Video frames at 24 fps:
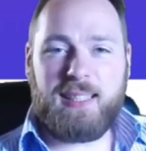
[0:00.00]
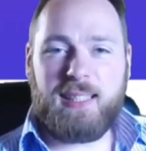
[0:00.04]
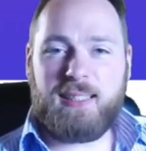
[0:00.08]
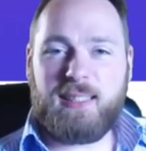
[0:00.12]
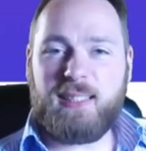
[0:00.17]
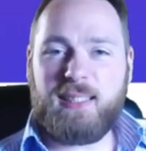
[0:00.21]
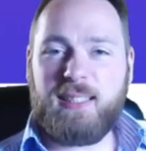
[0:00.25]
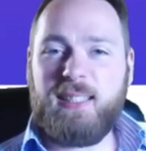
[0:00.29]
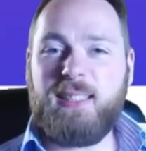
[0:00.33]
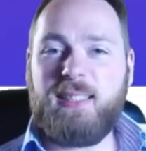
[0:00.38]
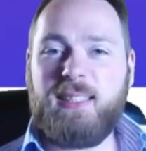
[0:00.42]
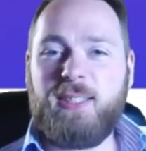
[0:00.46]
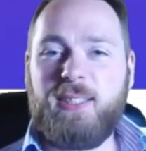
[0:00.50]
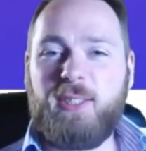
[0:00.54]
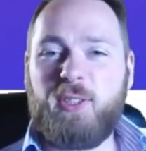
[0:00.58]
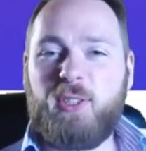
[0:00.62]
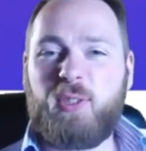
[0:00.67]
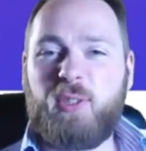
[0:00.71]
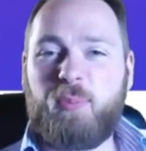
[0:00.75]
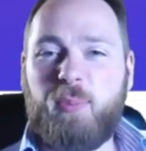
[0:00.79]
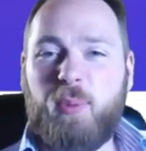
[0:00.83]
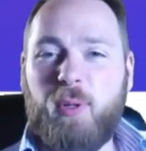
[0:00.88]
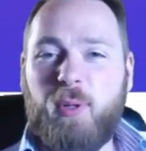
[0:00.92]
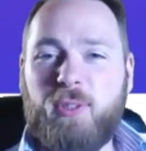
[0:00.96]
it's easy to
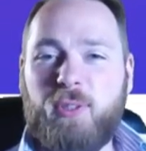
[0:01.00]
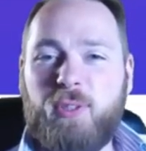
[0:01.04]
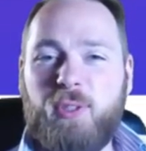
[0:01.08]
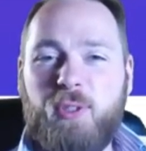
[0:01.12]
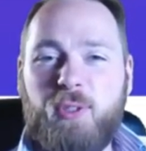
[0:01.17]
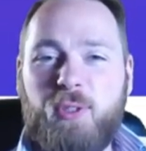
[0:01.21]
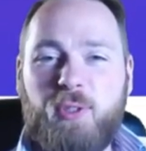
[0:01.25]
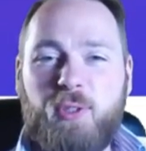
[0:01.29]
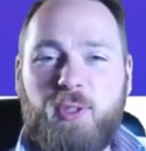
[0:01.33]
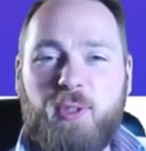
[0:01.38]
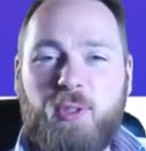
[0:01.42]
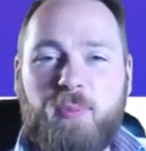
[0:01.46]
support the youtube